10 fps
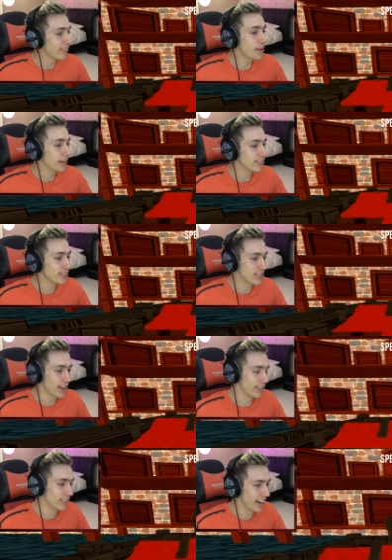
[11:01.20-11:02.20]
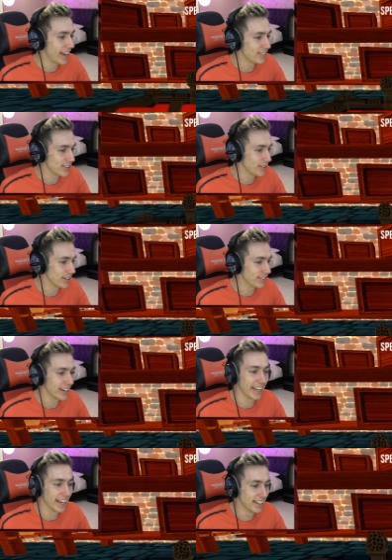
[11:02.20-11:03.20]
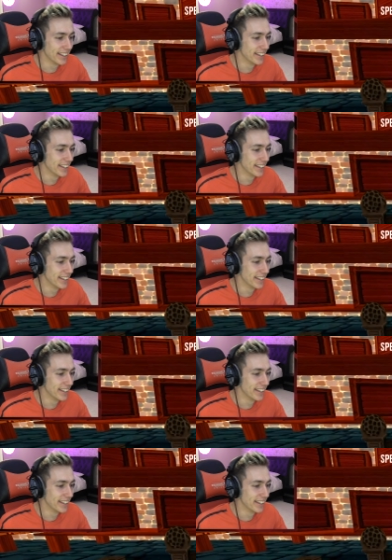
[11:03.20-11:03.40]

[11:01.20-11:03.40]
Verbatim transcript: If I went through the tunnel on the left, I wouldn't have done it.